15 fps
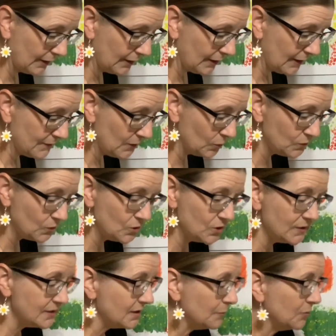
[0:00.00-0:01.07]
And those are
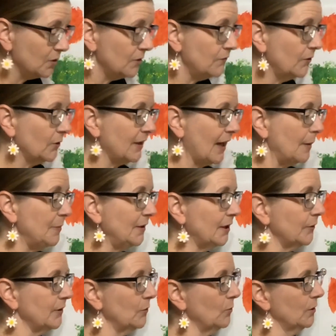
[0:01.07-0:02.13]
just some good
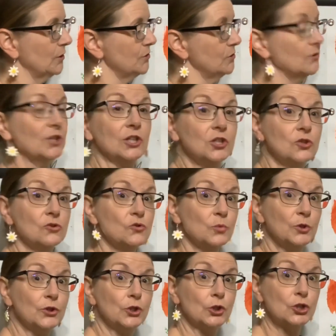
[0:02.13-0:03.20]
vocabulary words you can use
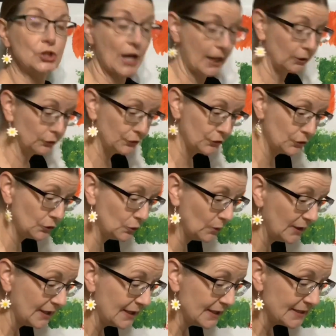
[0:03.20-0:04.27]
with your child too.
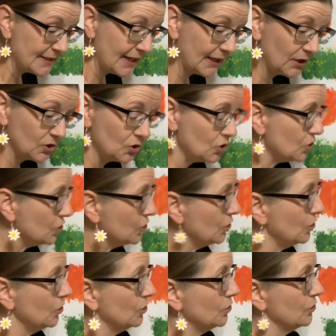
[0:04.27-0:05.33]

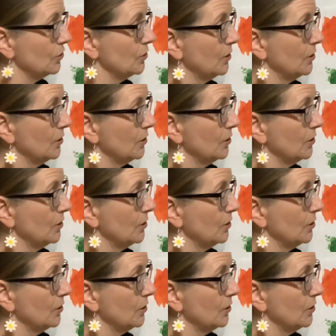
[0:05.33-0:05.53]
Texture.